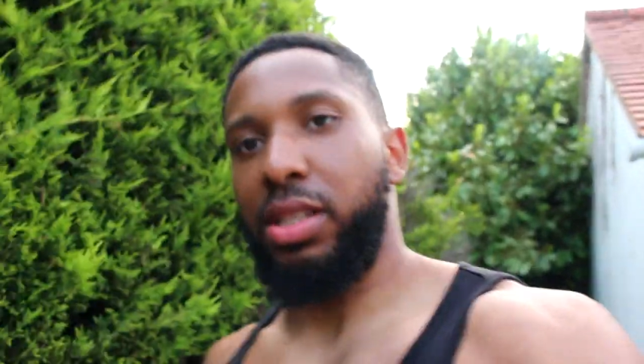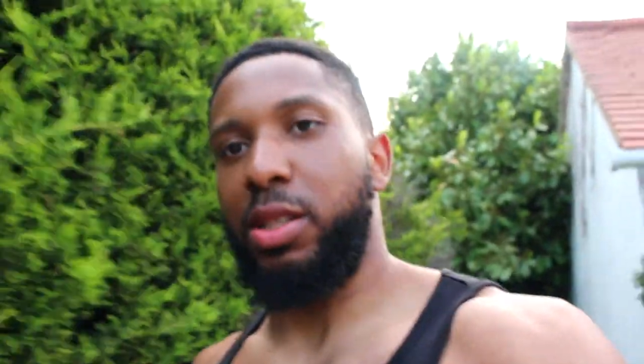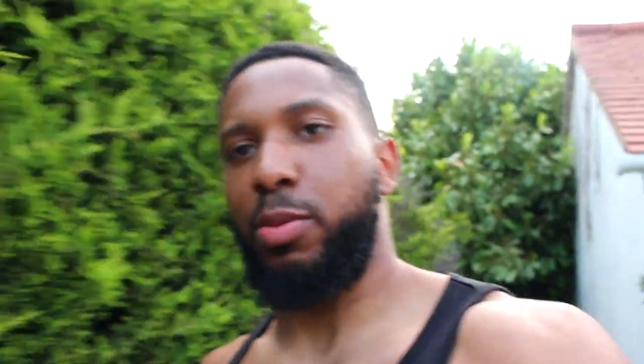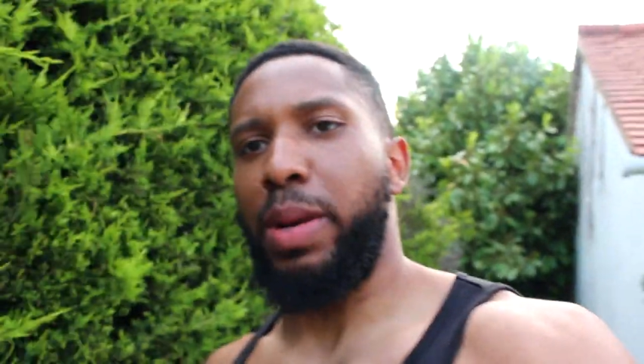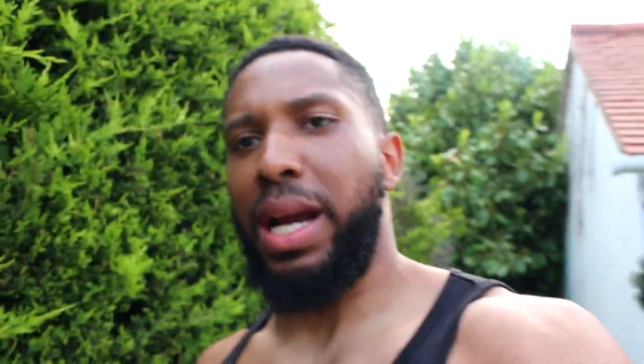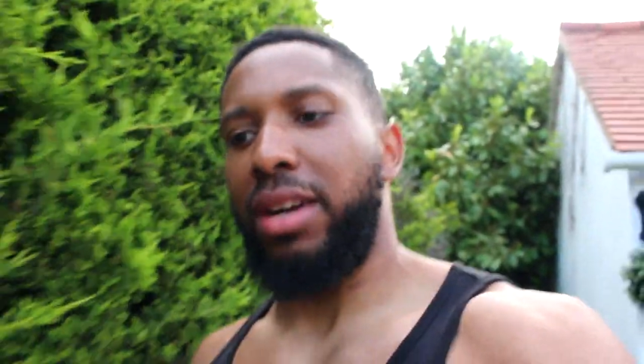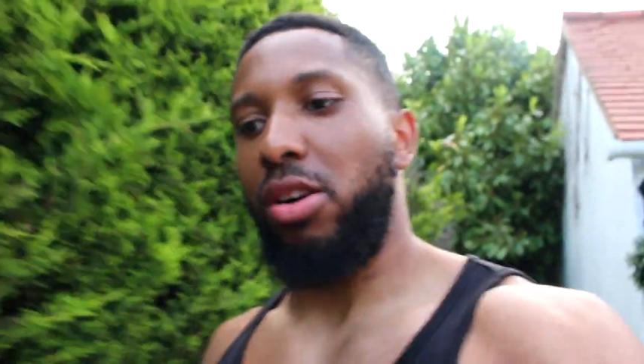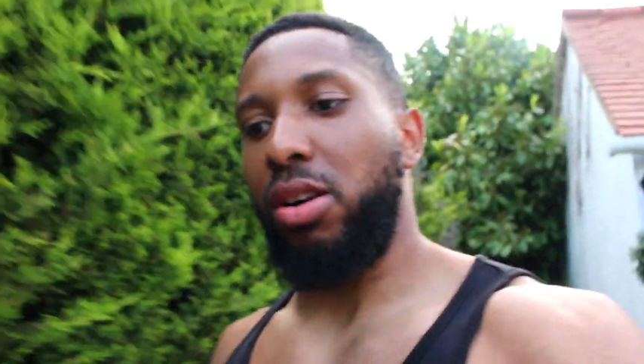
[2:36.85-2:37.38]
It's
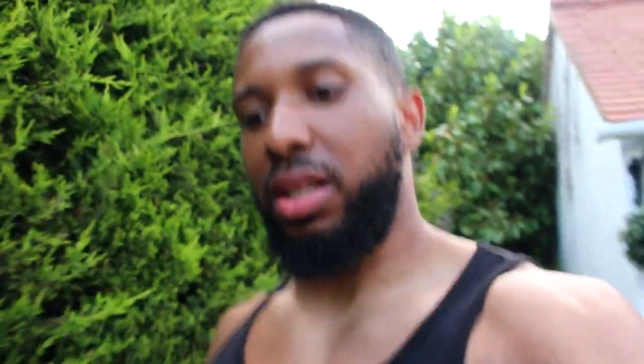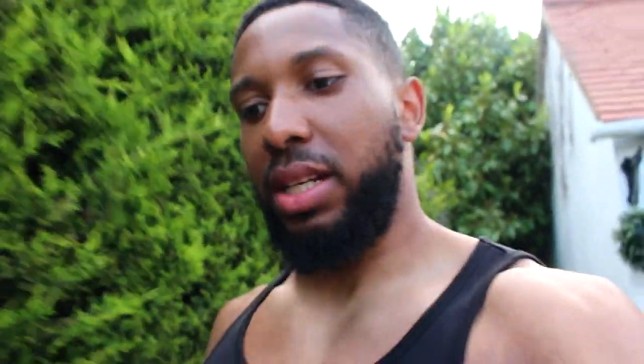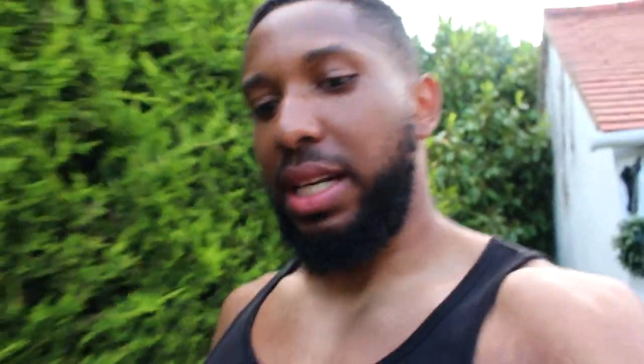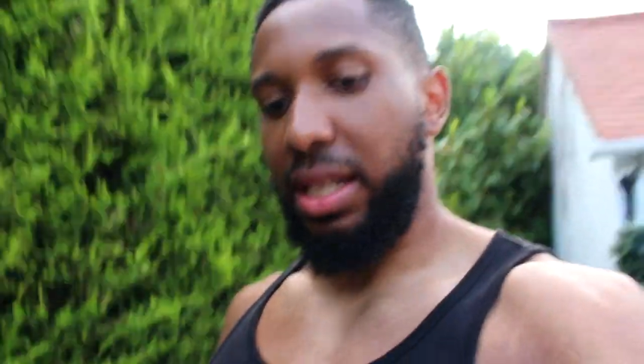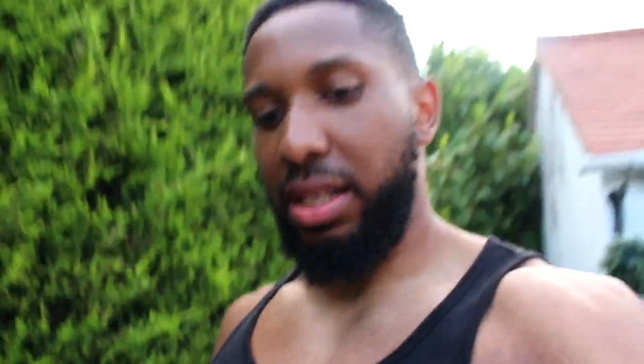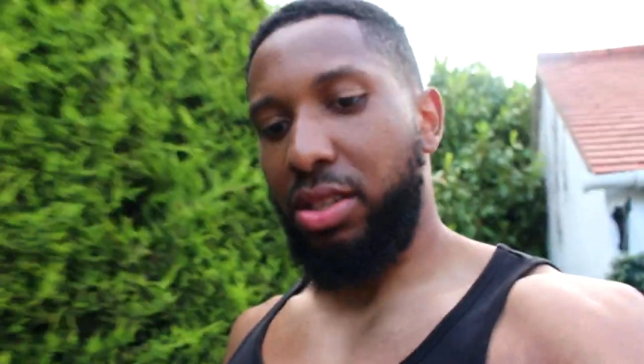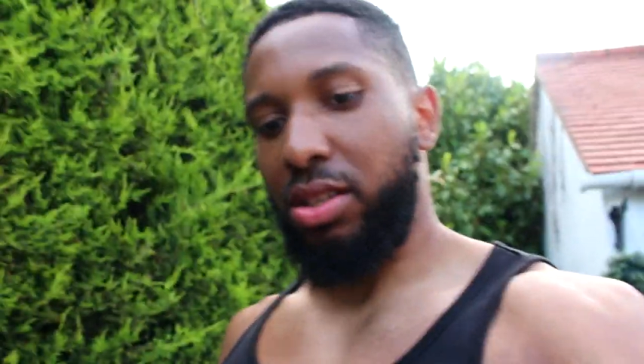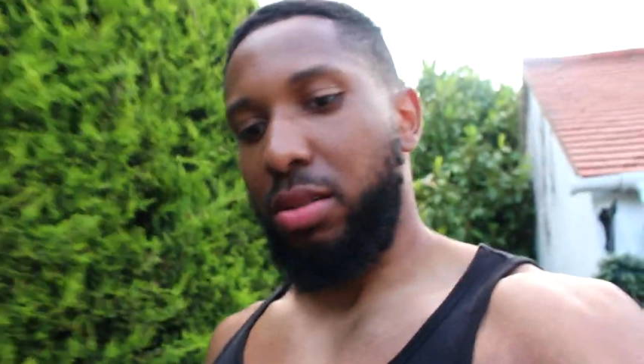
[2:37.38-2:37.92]
bank
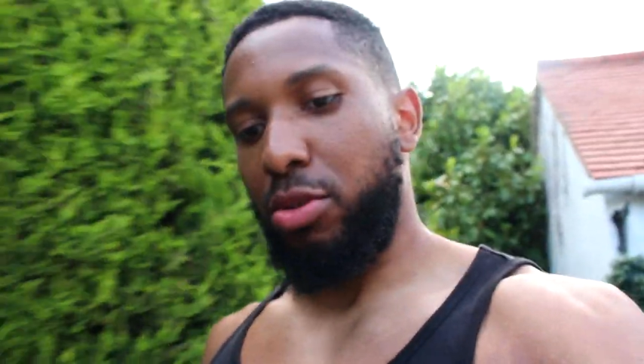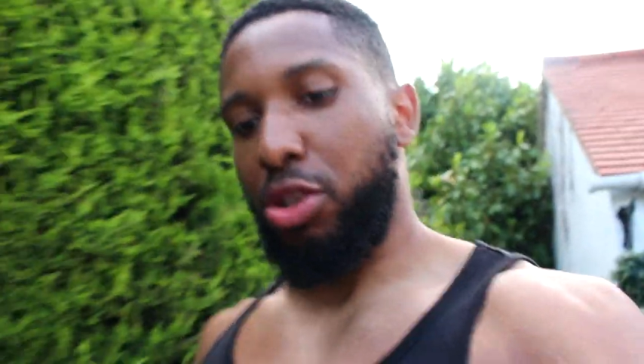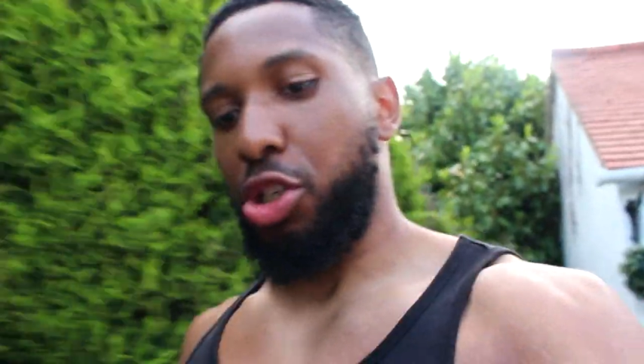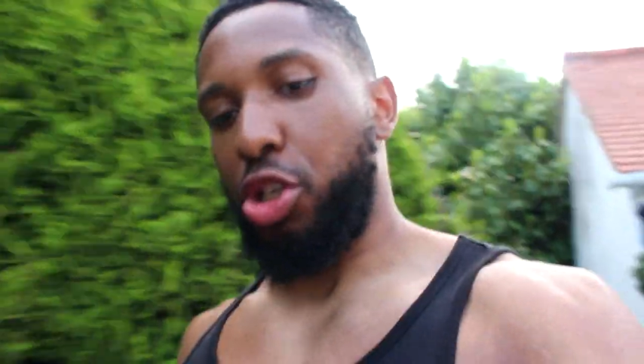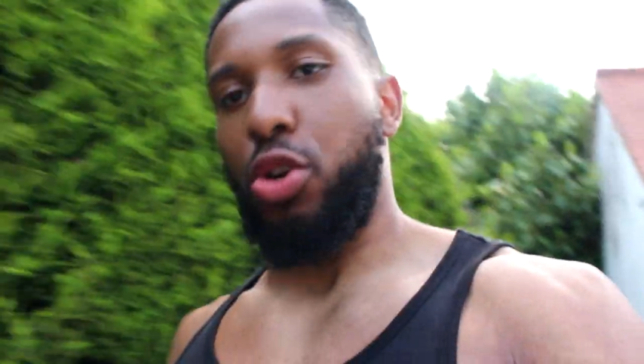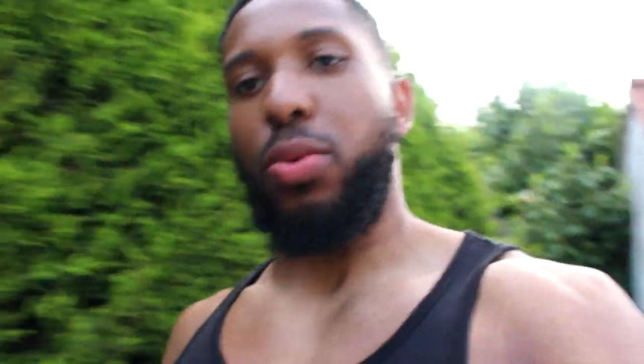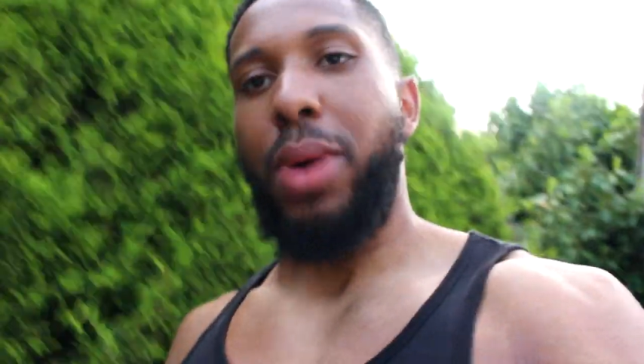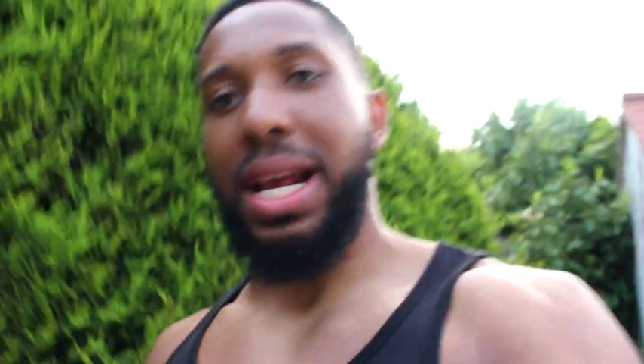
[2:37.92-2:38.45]
holiday, so I'm not
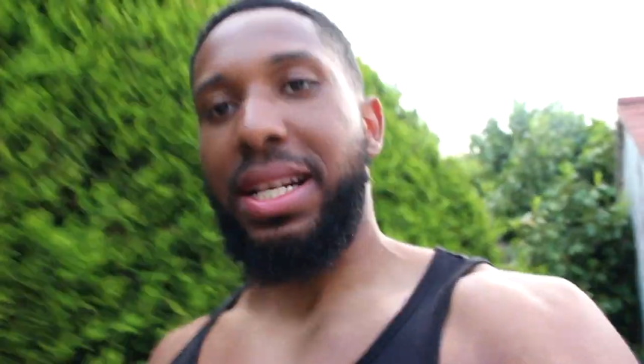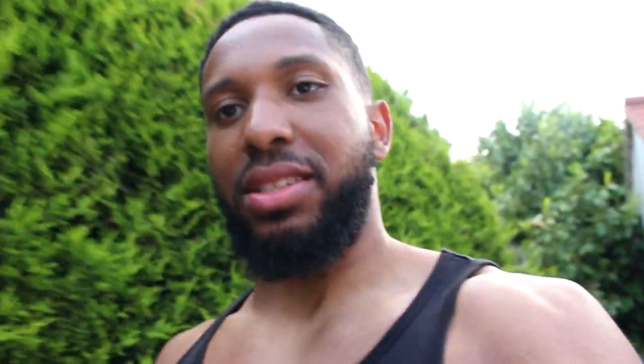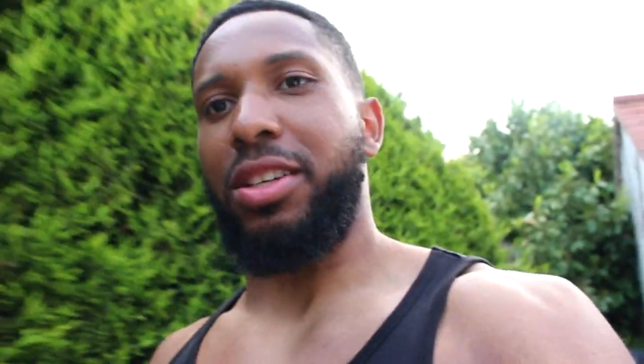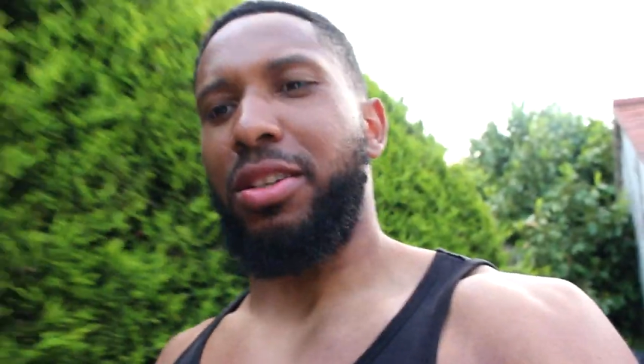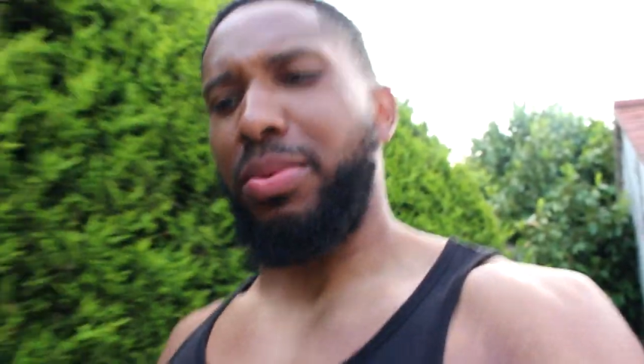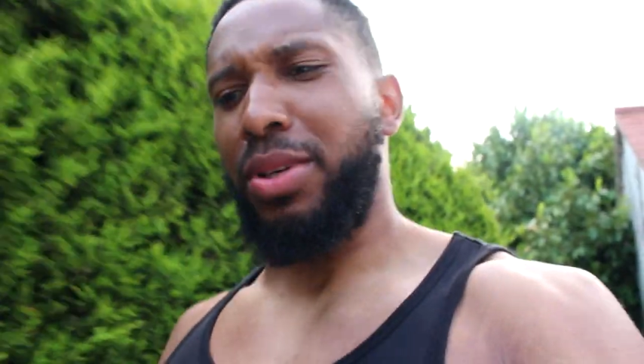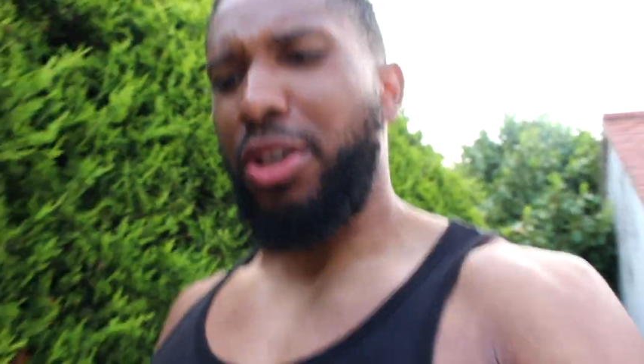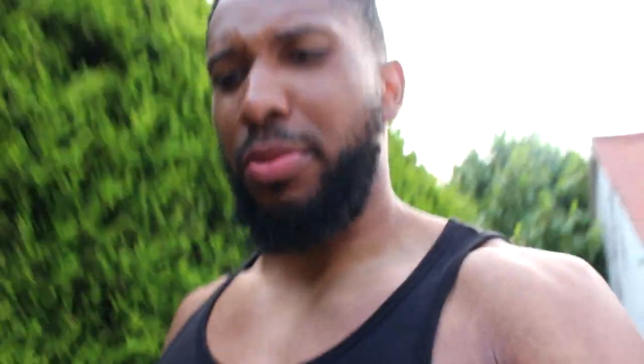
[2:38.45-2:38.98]
sure where it's
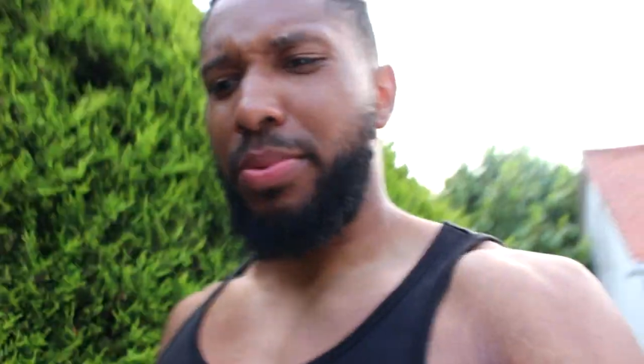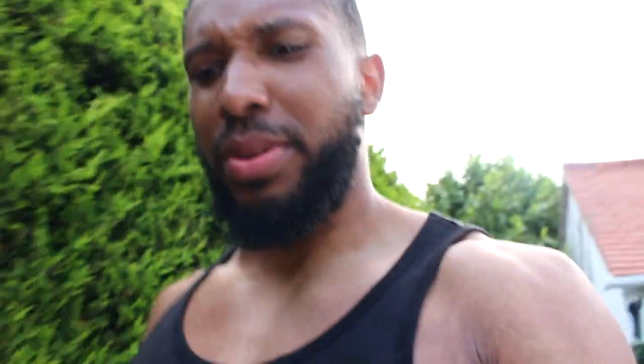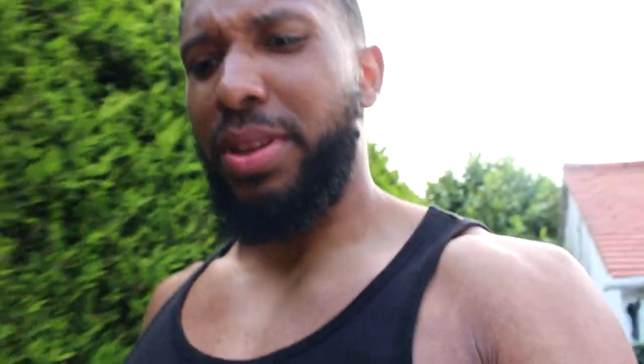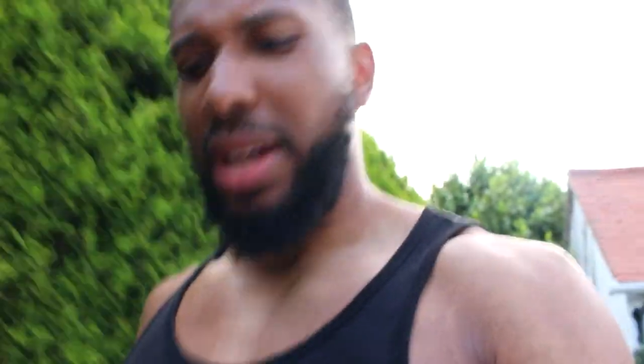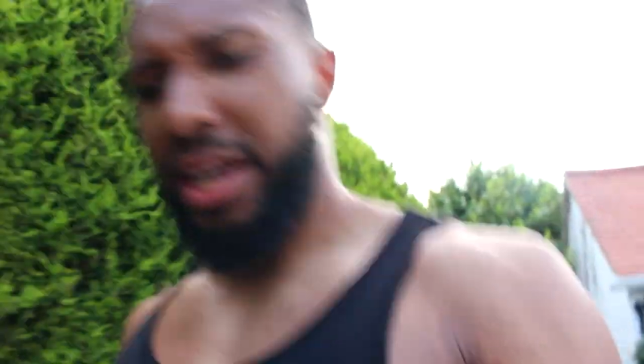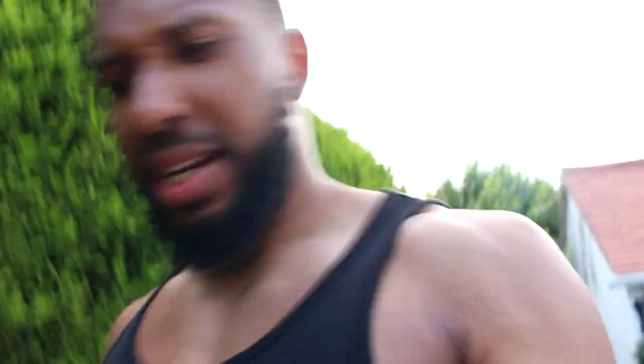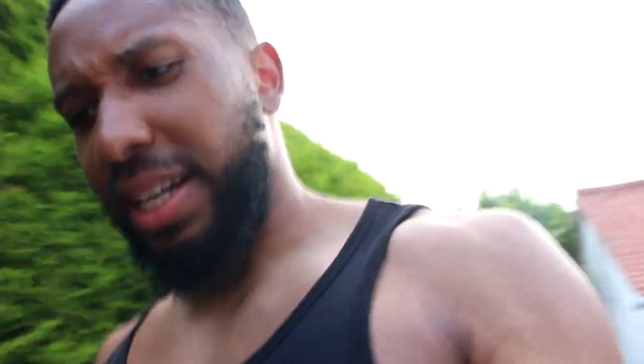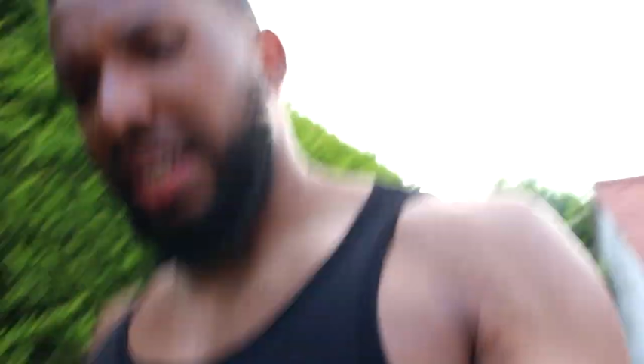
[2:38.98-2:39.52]
gonna be open
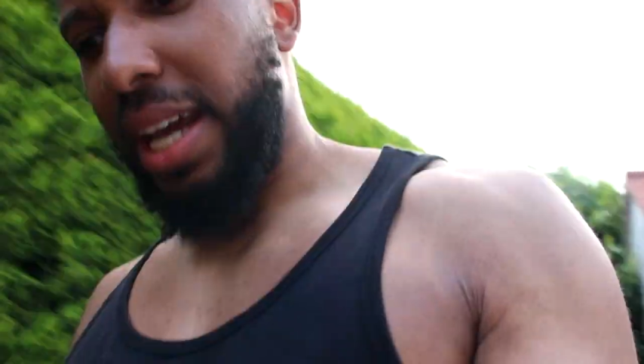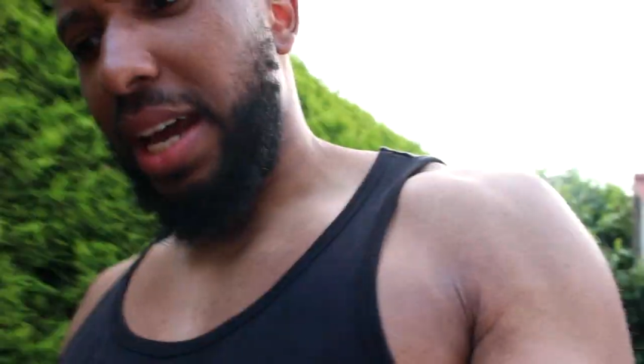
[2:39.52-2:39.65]
that I can